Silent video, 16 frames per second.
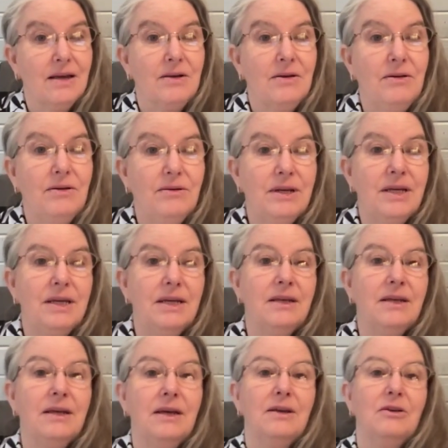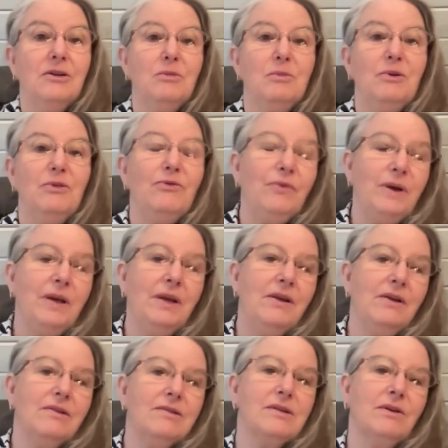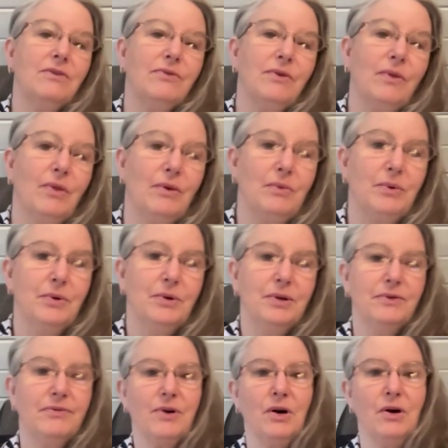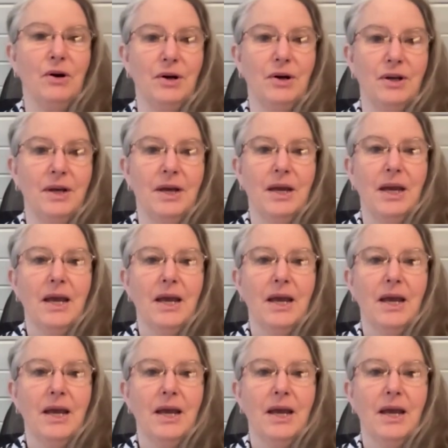You need to be feeding yourself on the Word of God